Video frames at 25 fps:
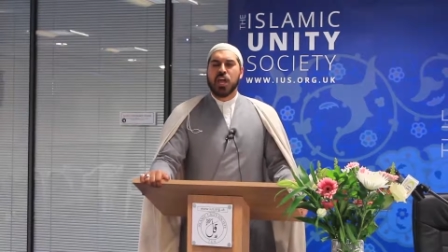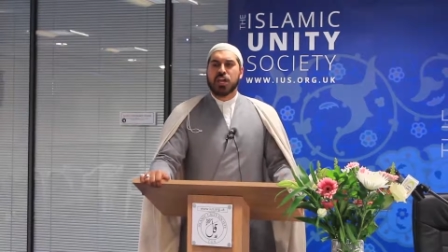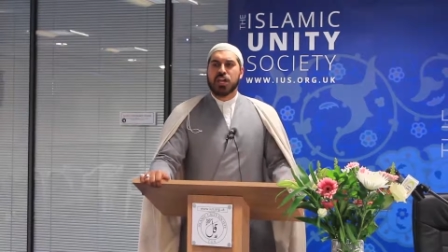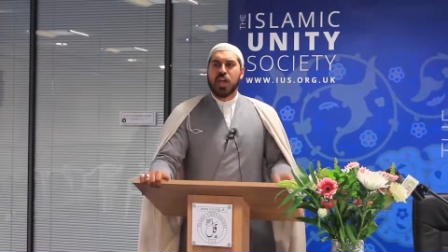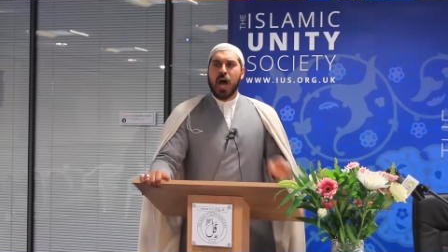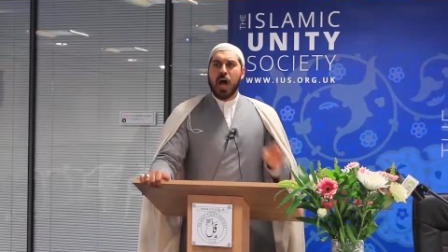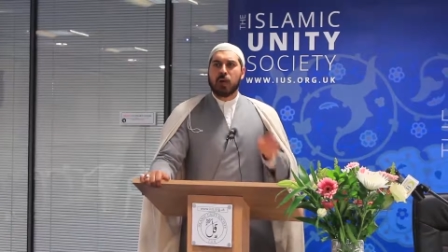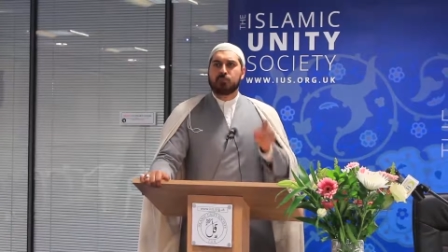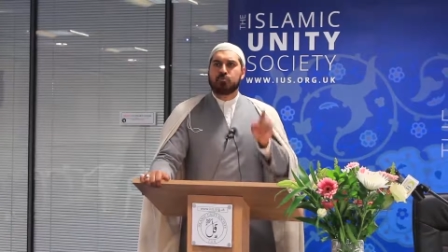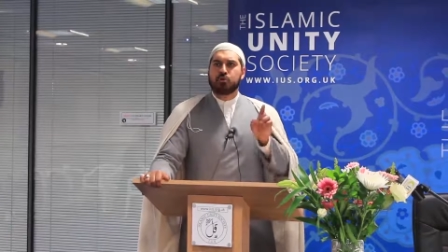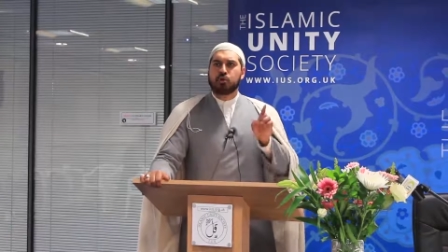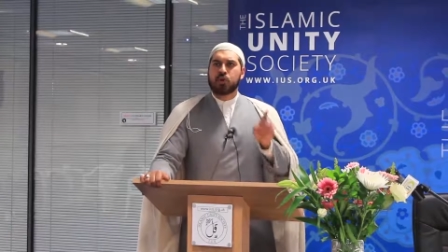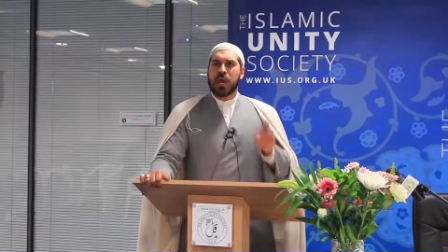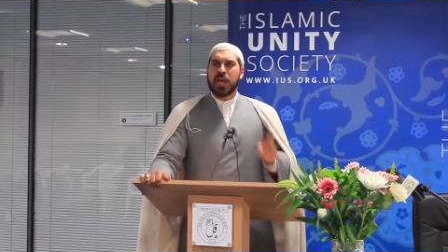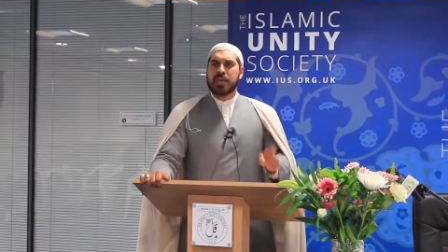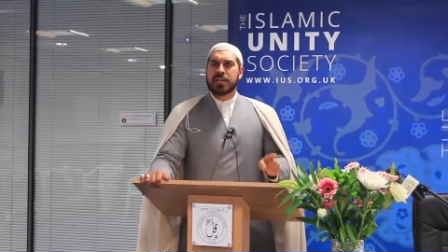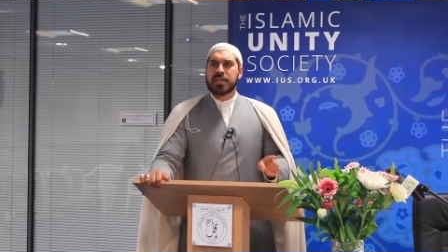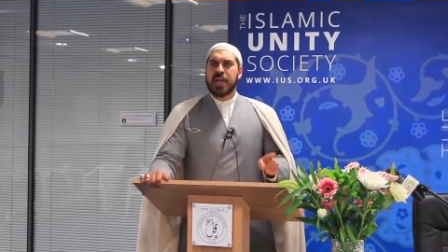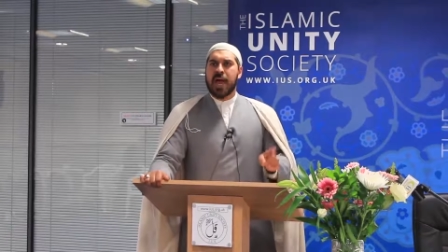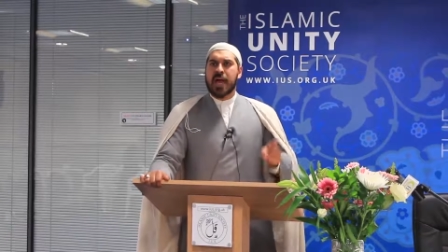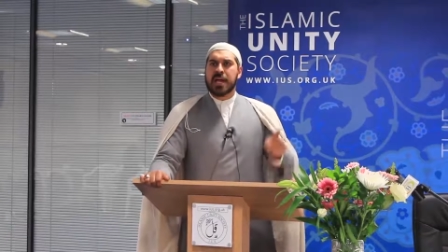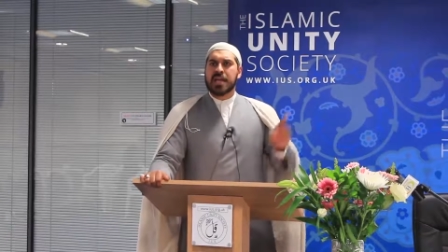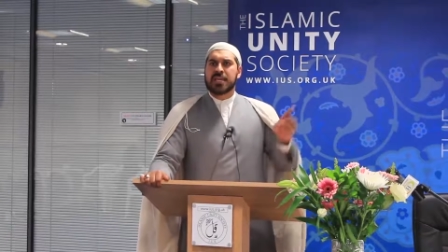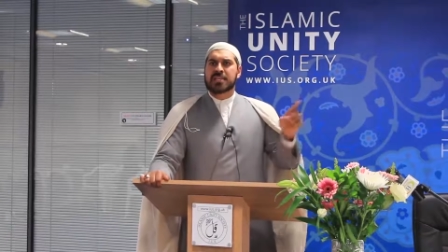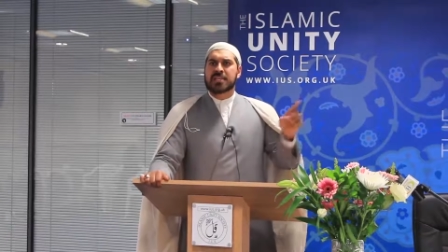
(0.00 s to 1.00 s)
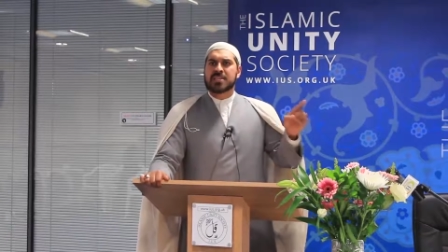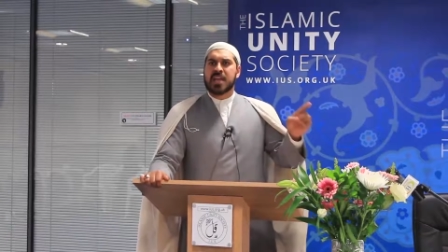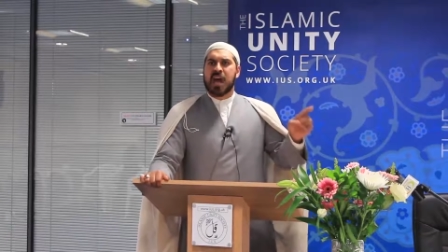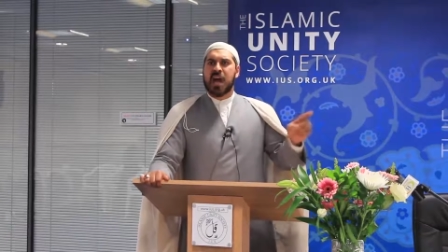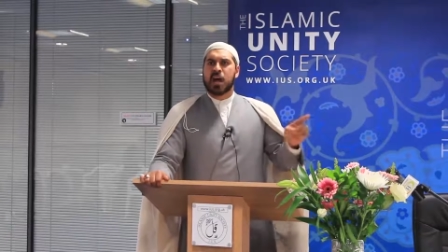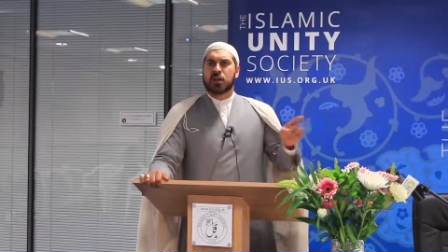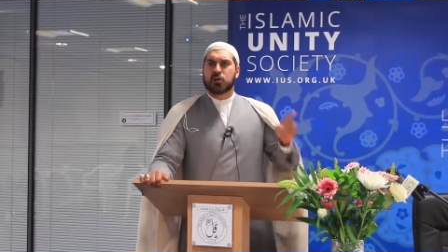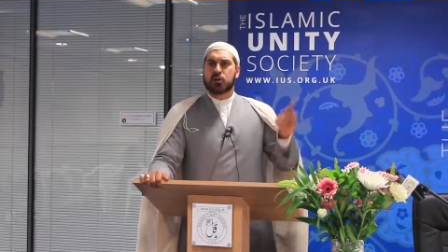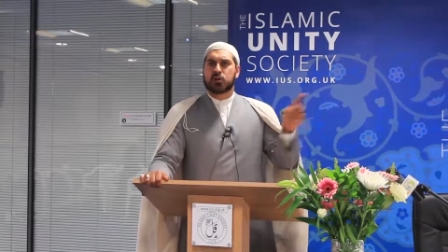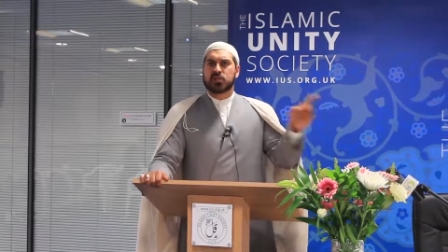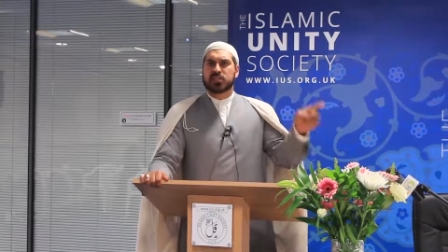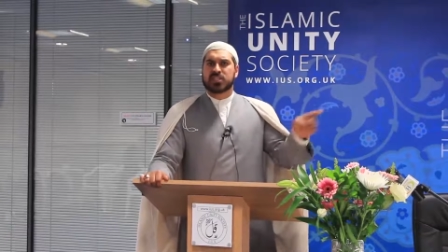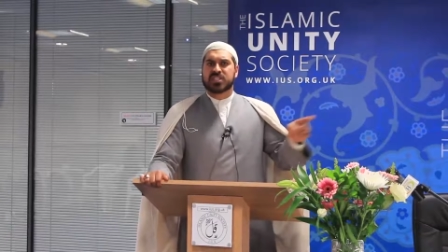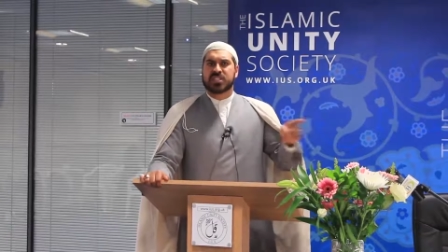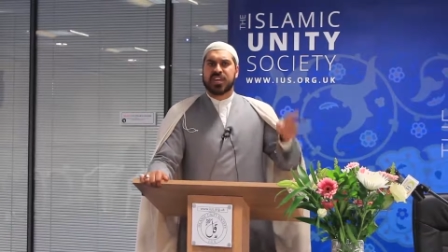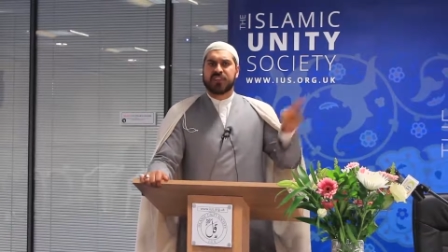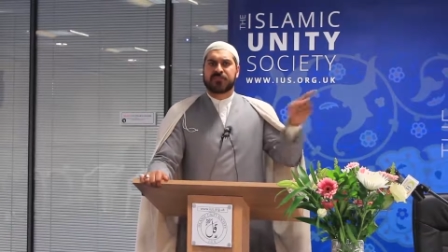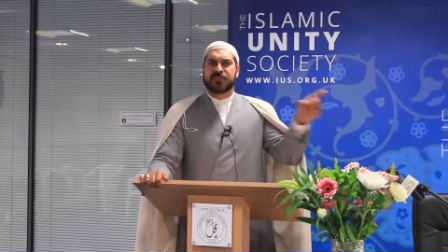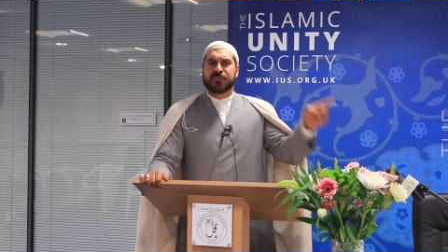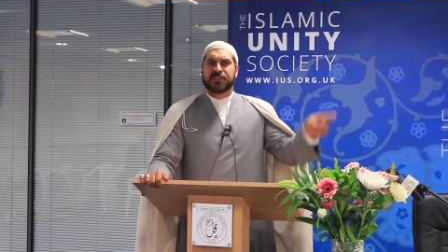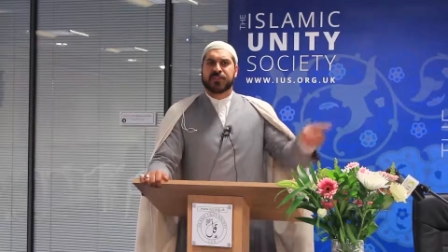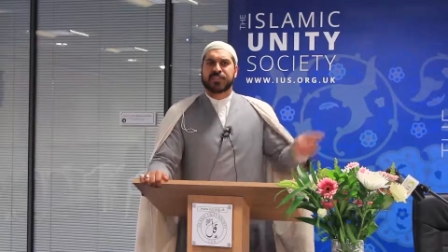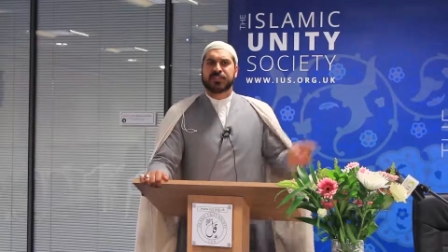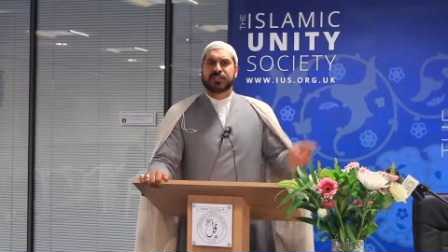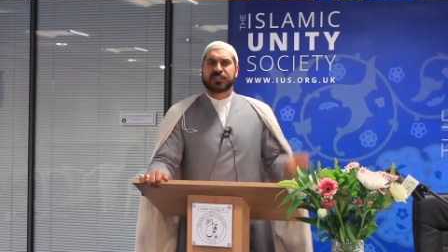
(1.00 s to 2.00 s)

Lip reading: Ya bunayya iza kunta fi